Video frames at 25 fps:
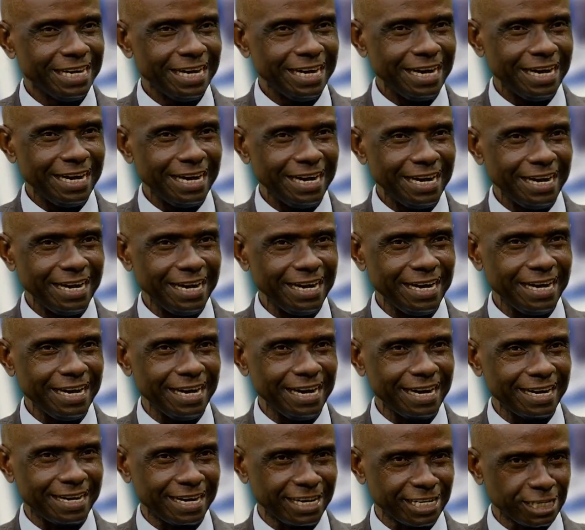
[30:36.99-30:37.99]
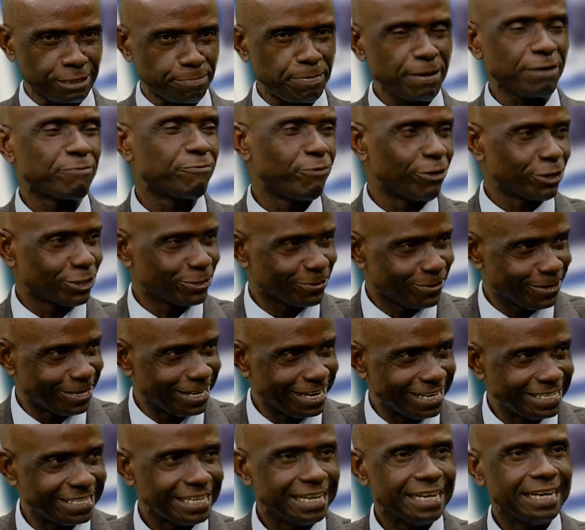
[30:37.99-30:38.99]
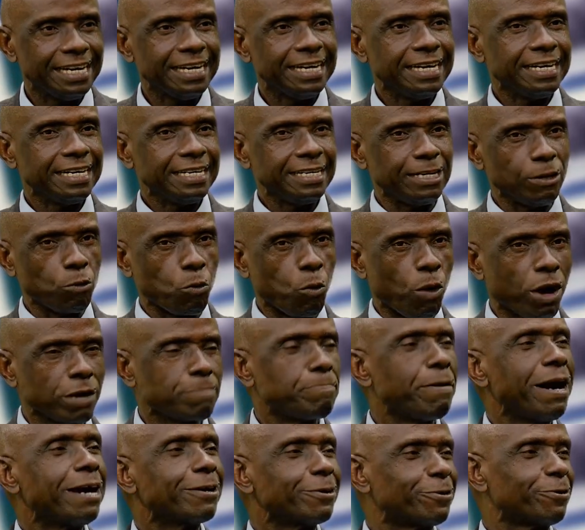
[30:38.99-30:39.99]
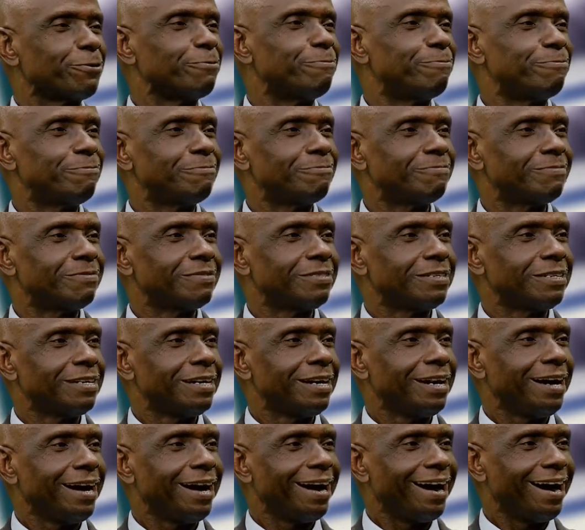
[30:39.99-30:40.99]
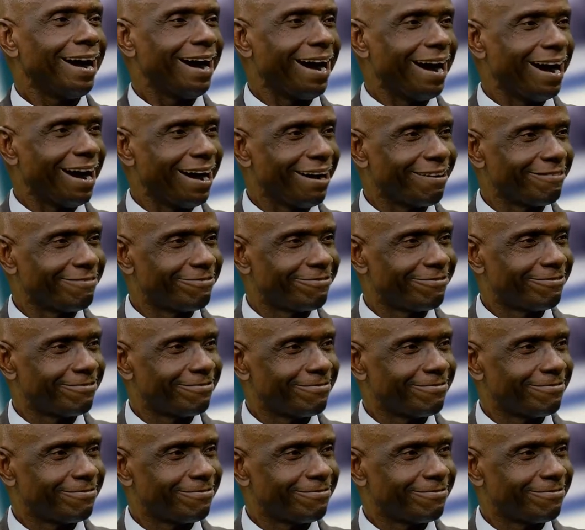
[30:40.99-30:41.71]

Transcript: I can speak for sure that the World Bank Group have